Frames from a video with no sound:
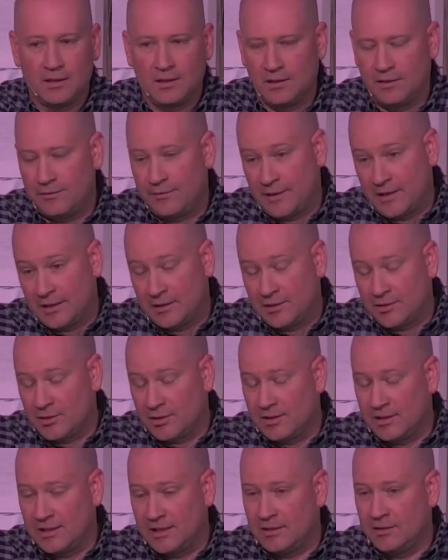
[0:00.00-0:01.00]
In fact, it's
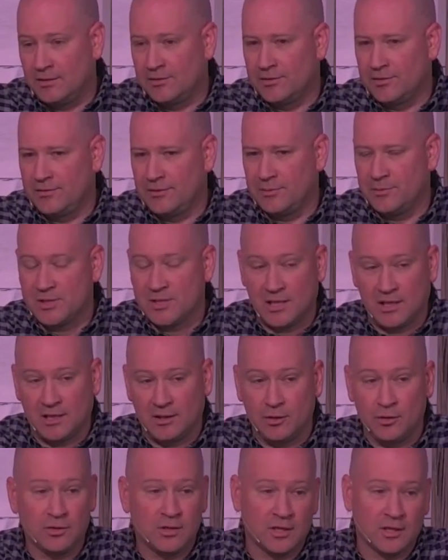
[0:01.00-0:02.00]
on the heels of him saying,
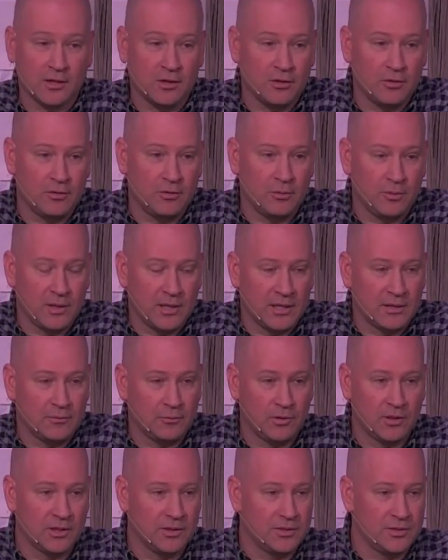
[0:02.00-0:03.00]
You can go to one
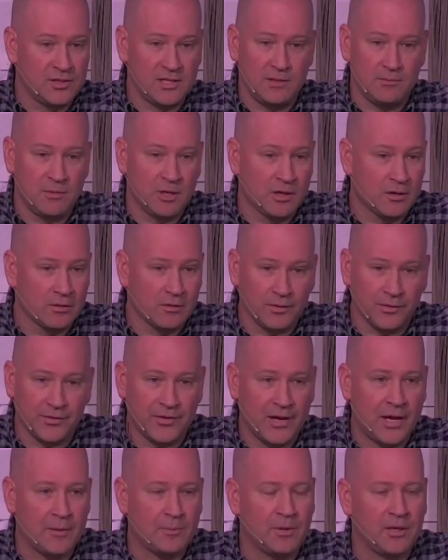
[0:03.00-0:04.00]
where you see miracles
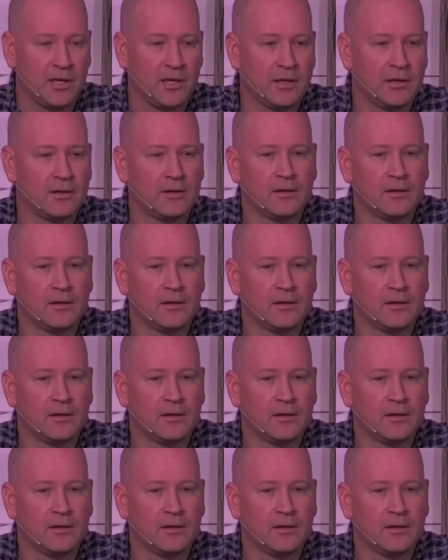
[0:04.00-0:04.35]
happening,